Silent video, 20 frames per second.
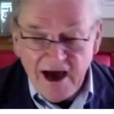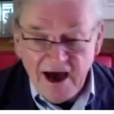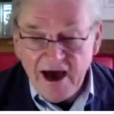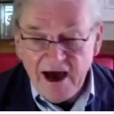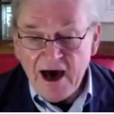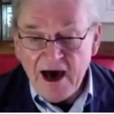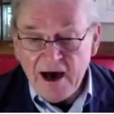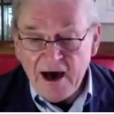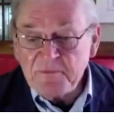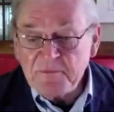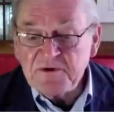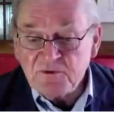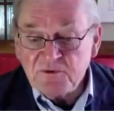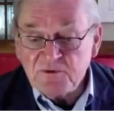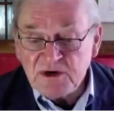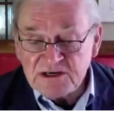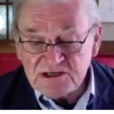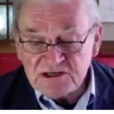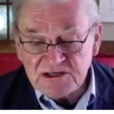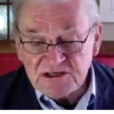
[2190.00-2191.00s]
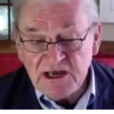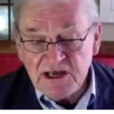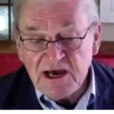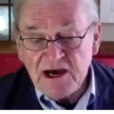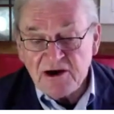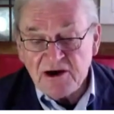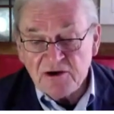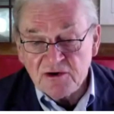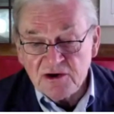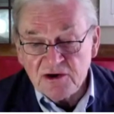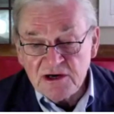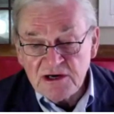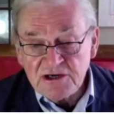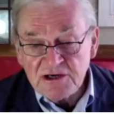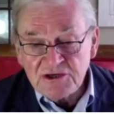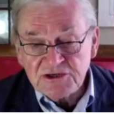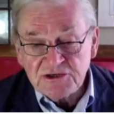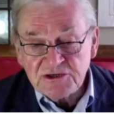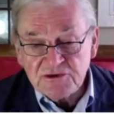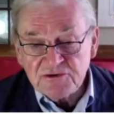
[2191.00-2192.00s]
Up to us now
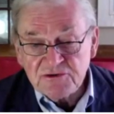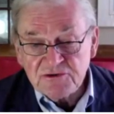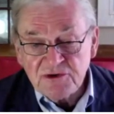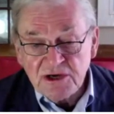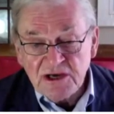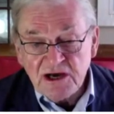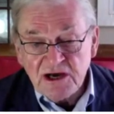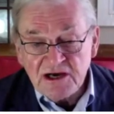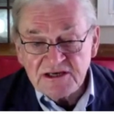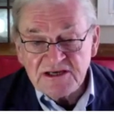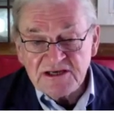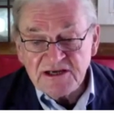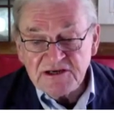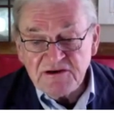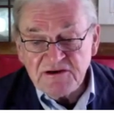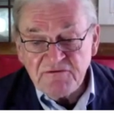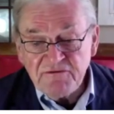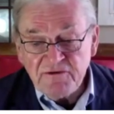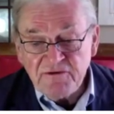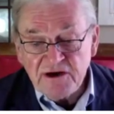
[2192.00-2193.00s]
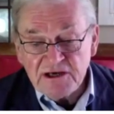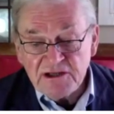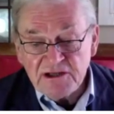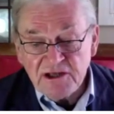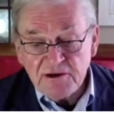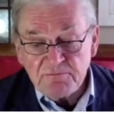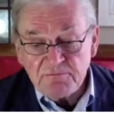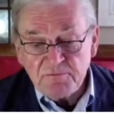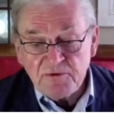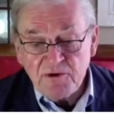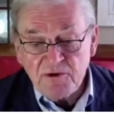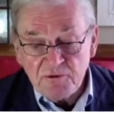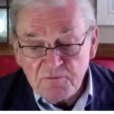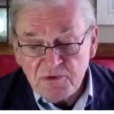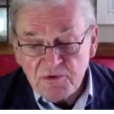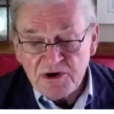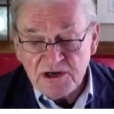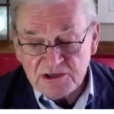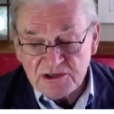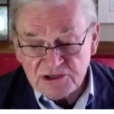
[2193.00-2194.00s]
to identify the
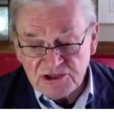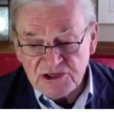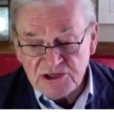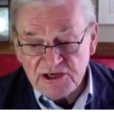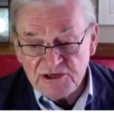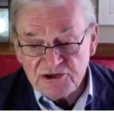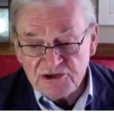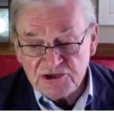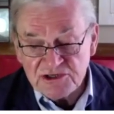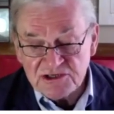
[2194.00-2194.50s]
appropriate changes